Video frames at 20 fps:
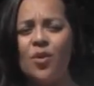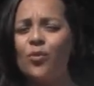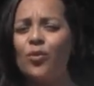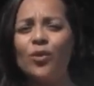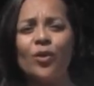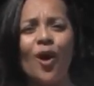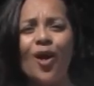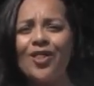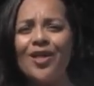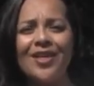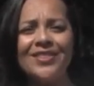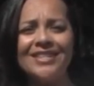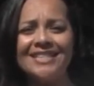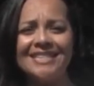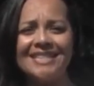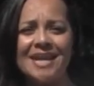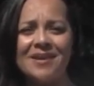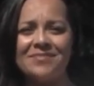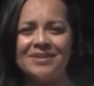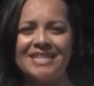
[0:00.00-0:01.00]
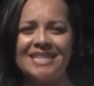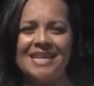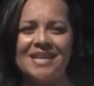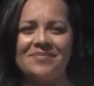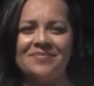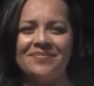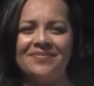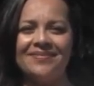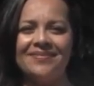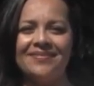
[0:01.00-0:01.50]
We're all on the same
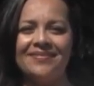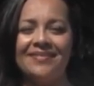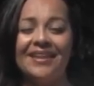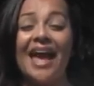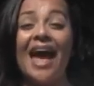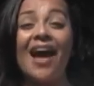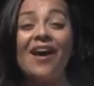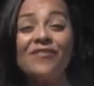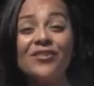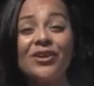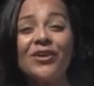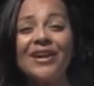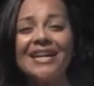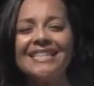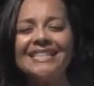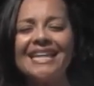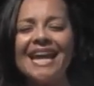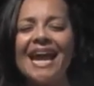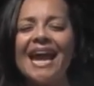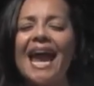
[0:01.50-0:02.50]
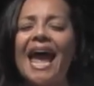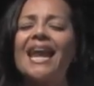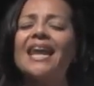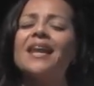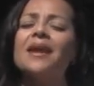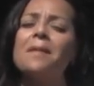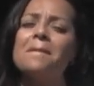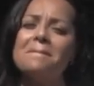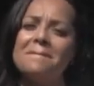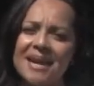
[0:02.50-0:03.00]
team. Have a great day and
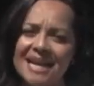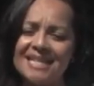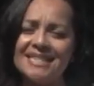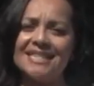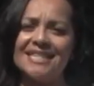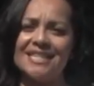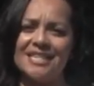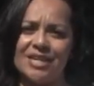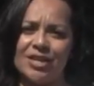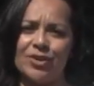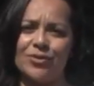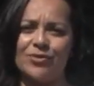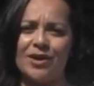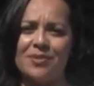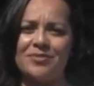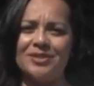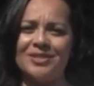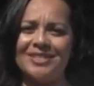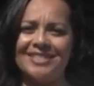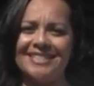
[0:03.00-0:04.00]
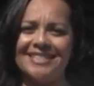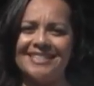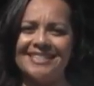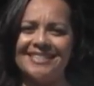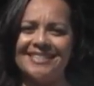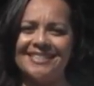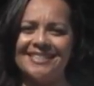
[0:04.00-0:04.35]
an amazing year, Rebels.